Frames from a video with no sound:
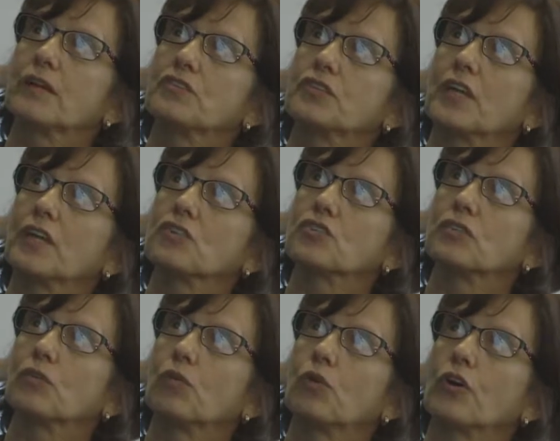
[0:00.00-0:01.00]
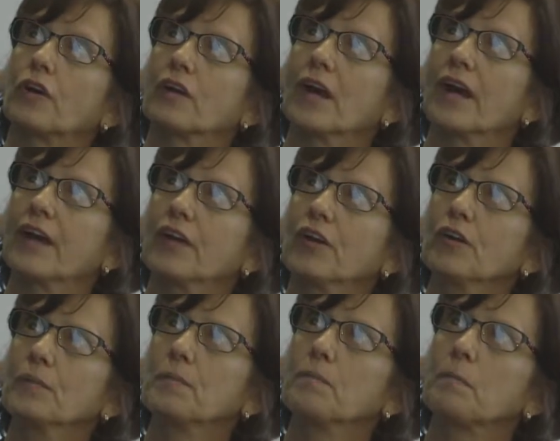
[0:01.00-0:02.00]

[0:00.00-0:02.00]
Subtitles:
education or higher.